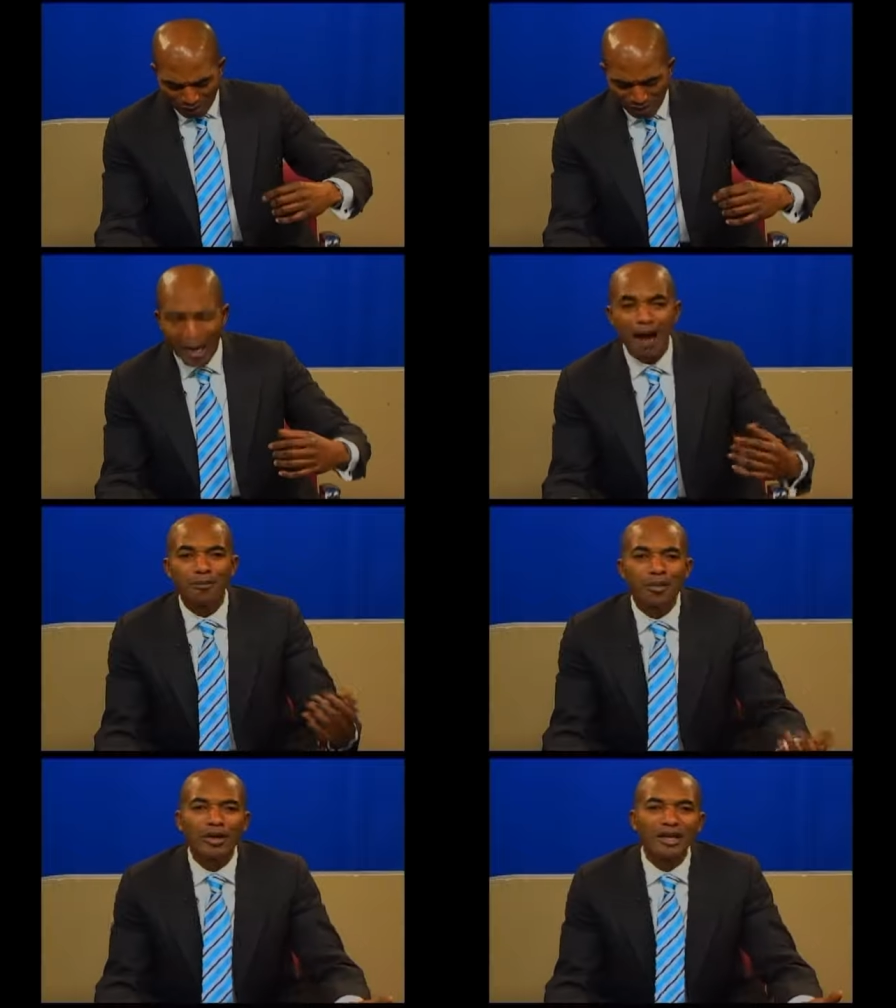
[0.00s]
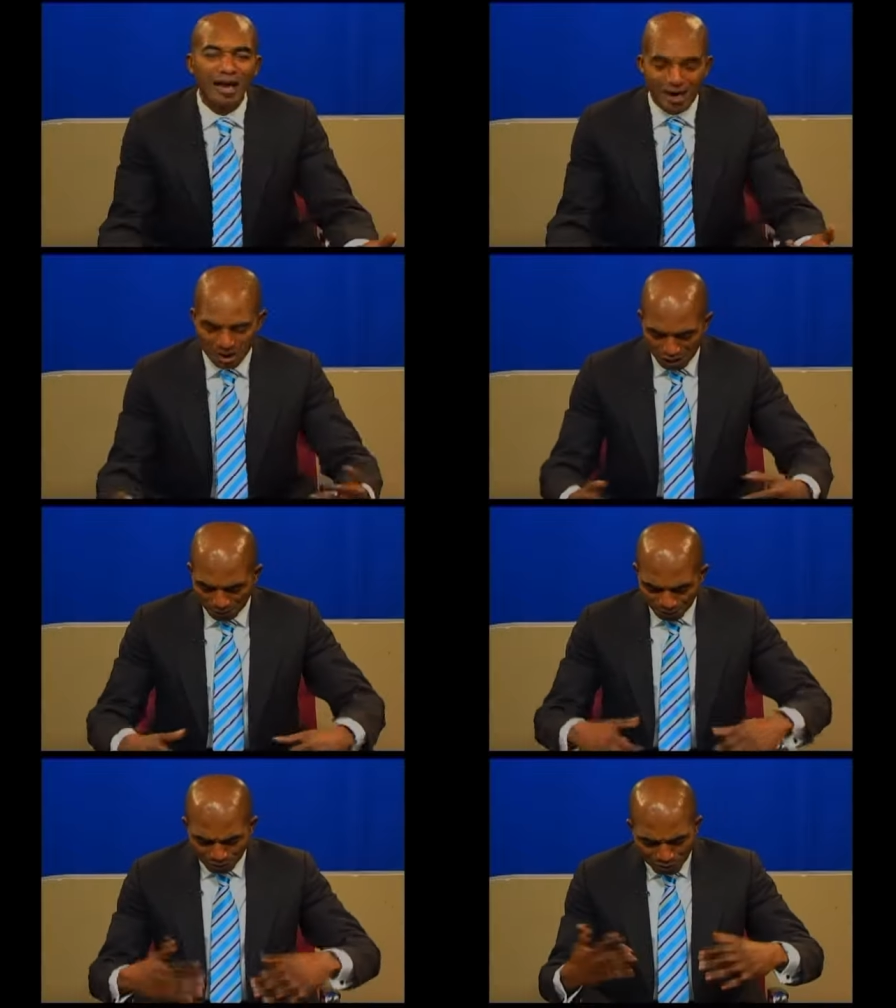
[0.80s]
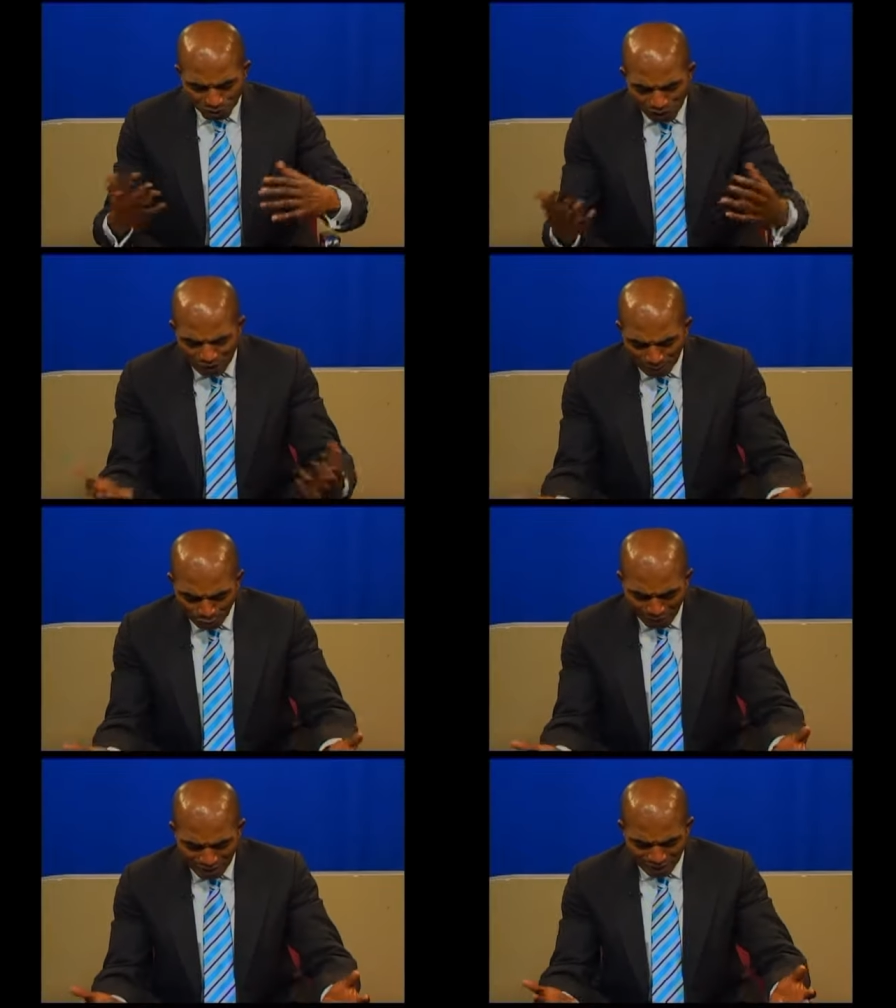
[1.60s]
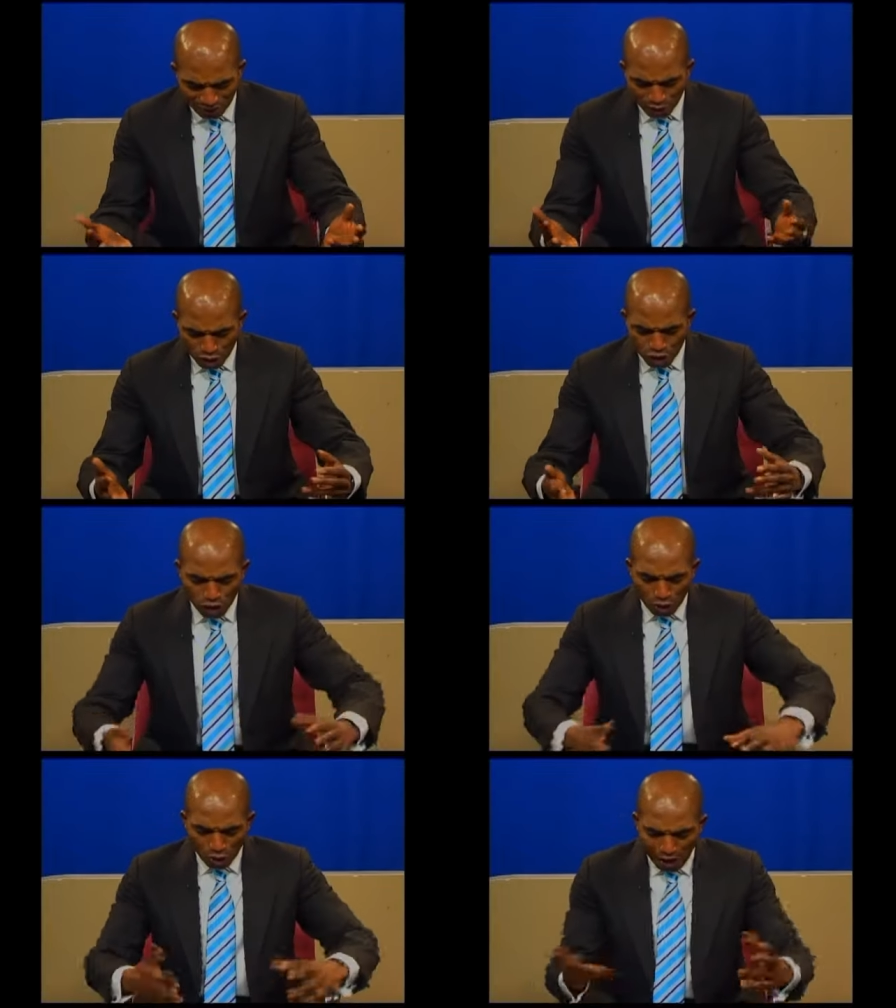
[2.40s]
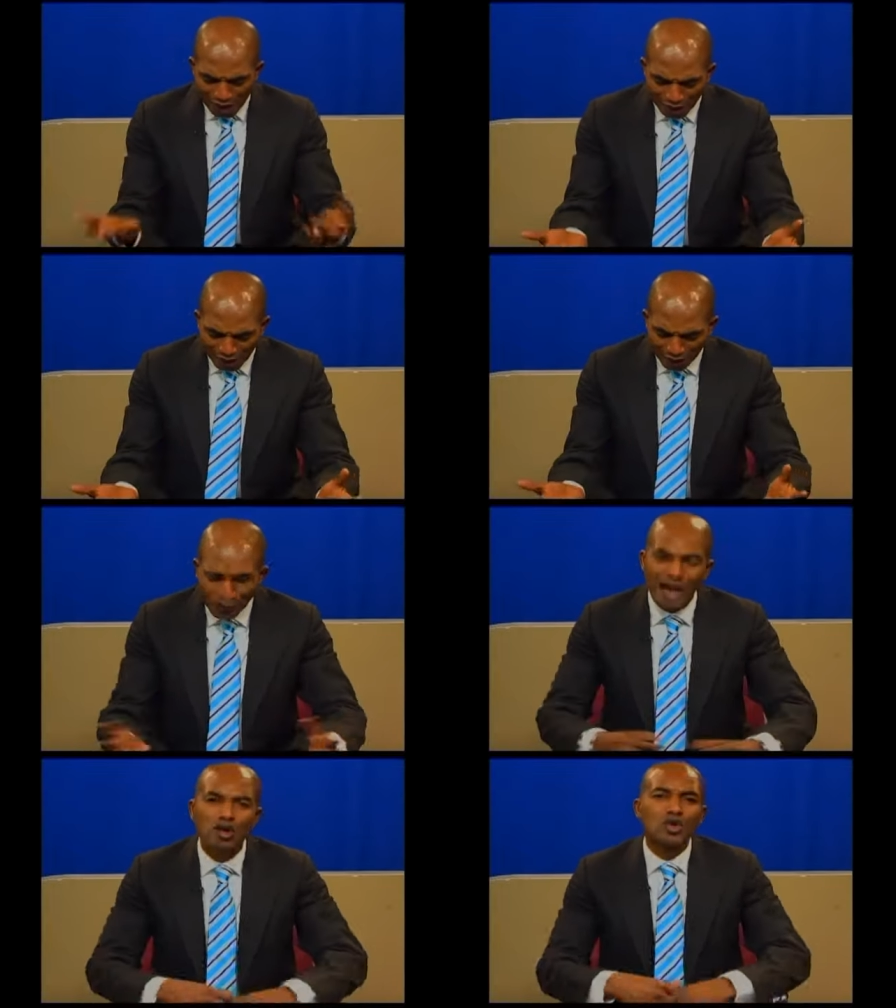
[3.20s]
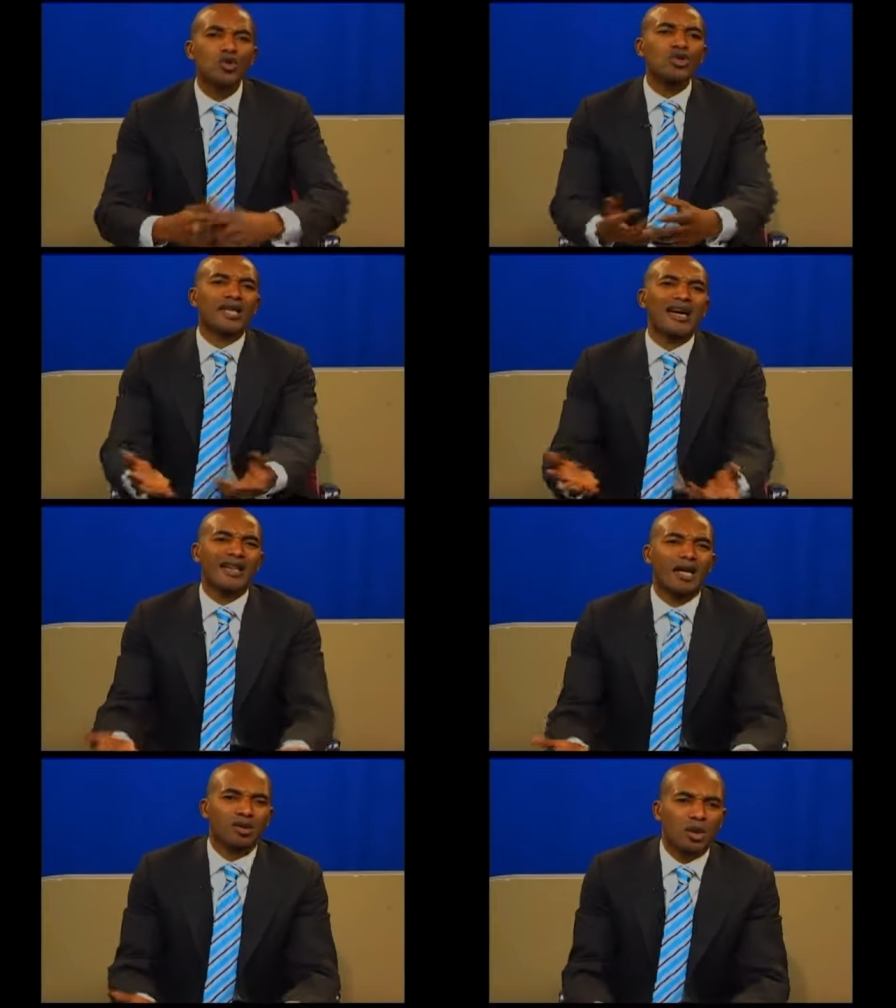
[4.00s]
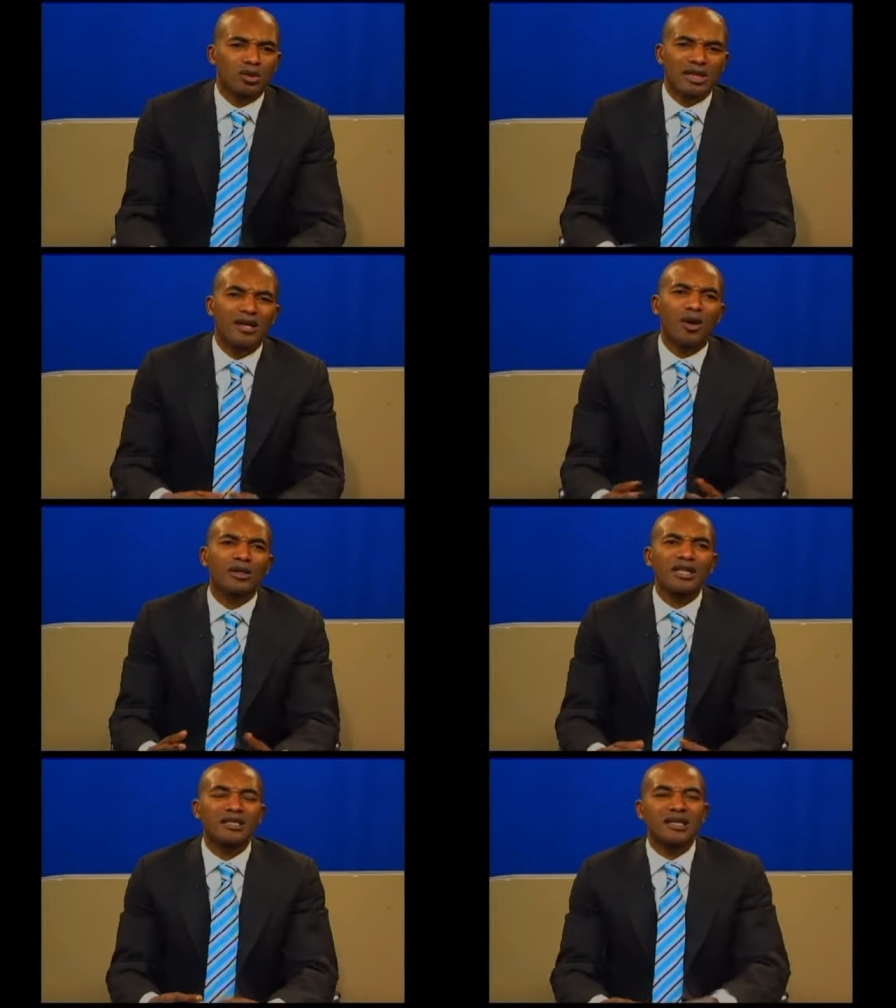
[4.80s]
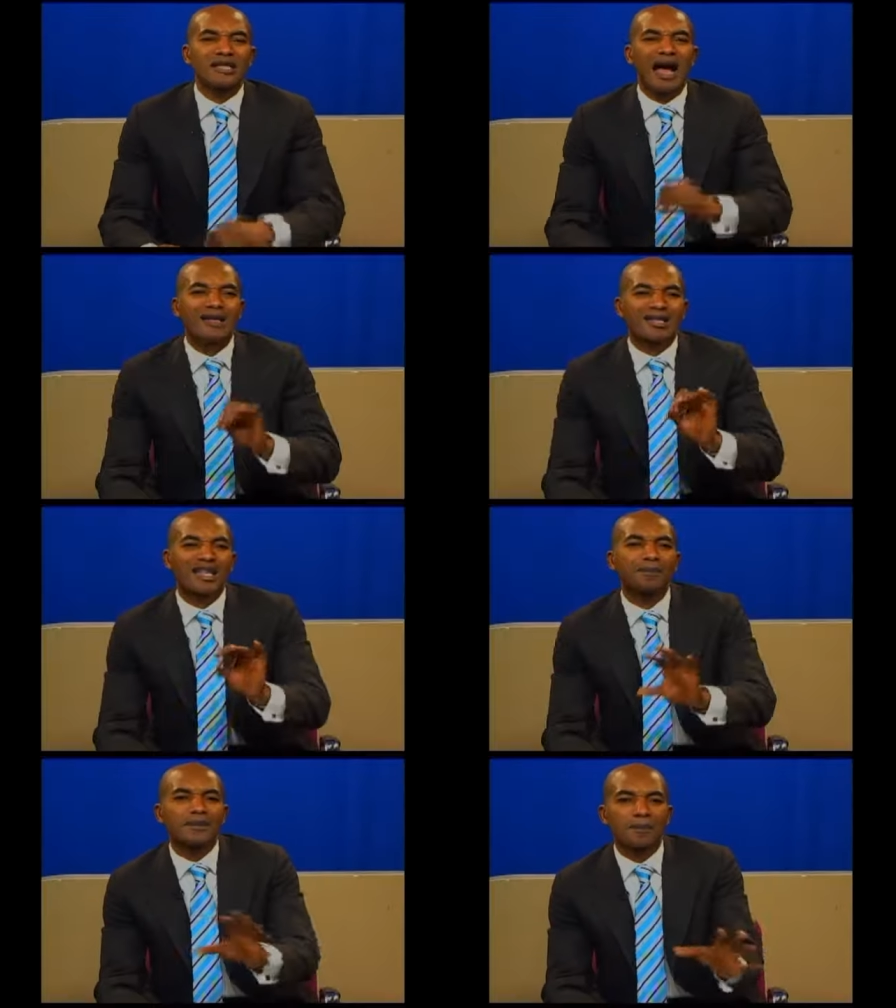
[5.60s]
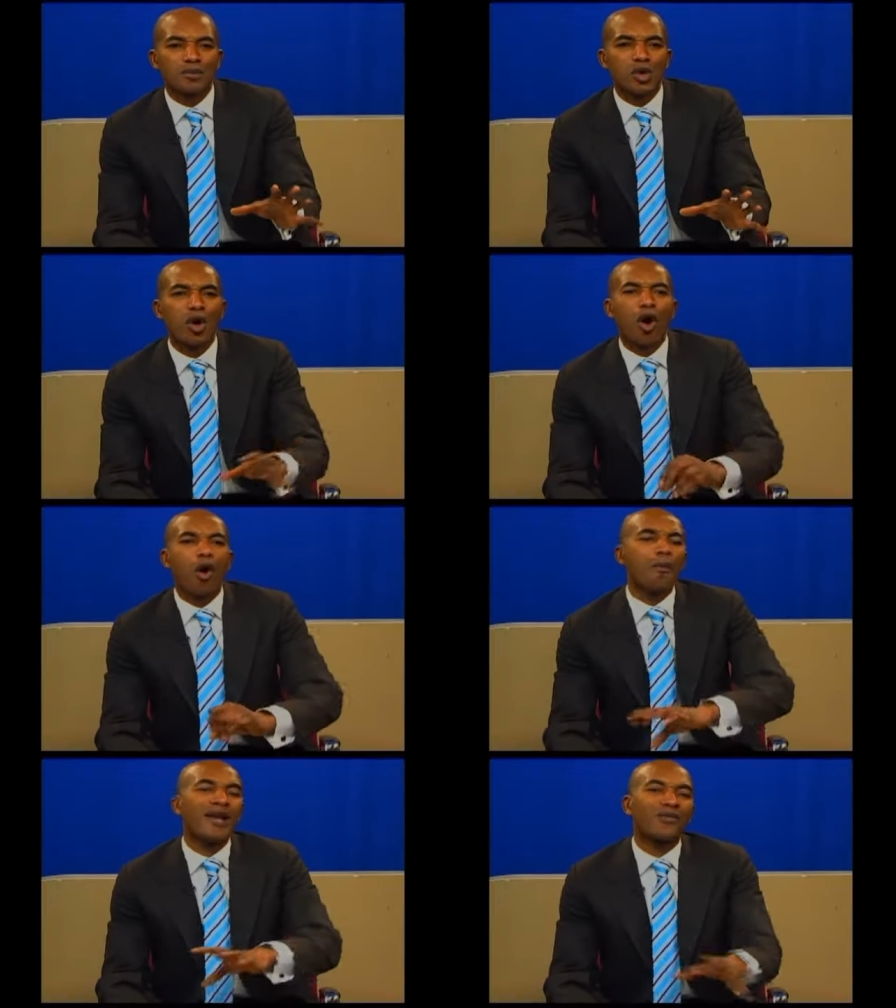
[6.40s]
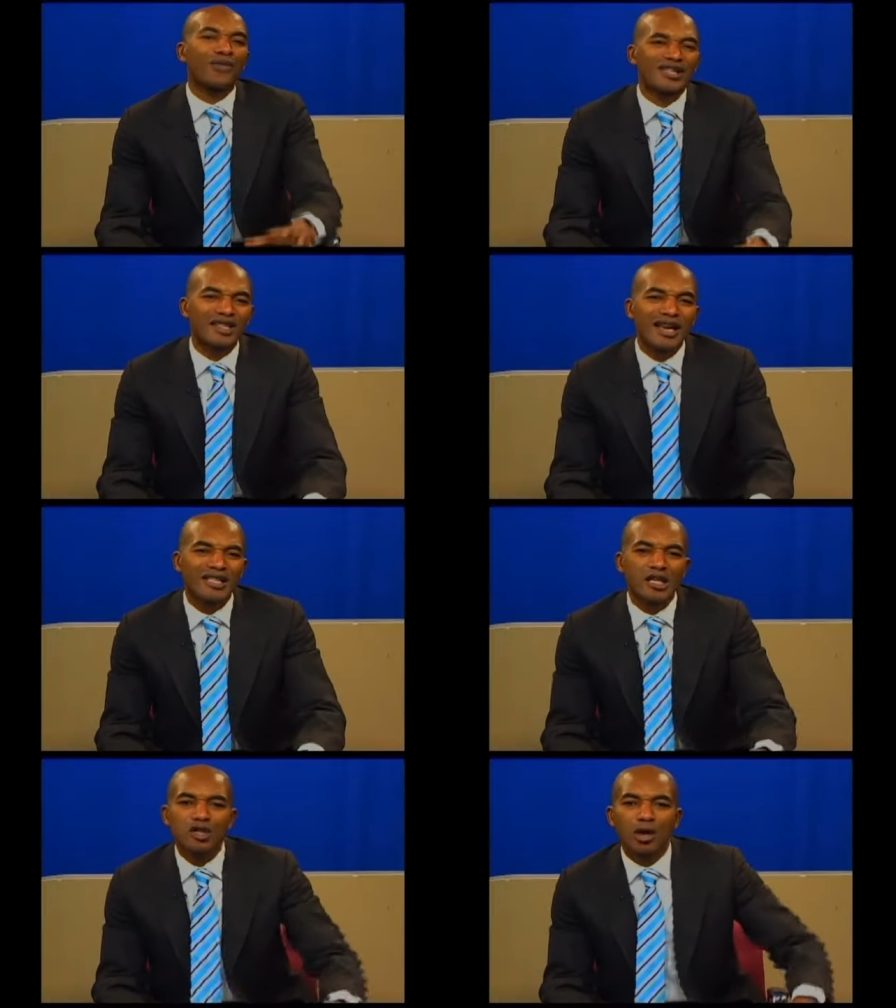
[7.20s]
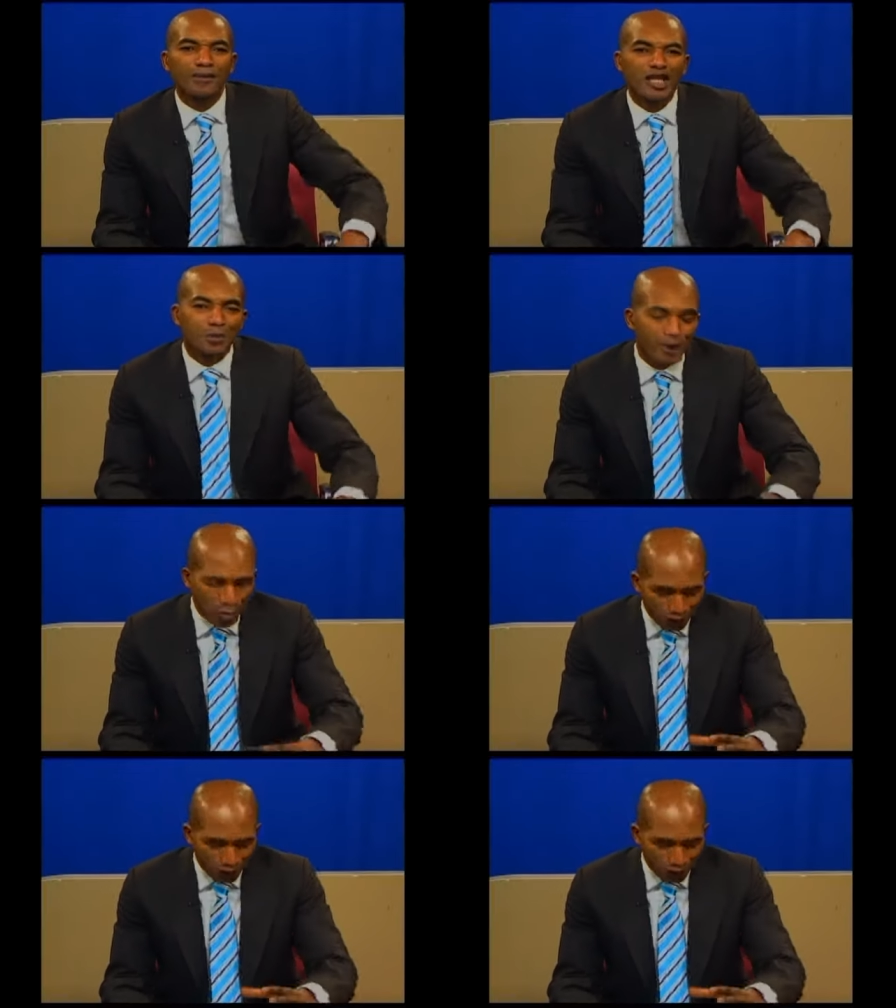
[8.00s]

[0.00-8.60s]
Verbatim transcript: A have broken hearts, depression, sorrow and grief, and suicidal thoughts. And all these things are symptoms or manifestations of the spirit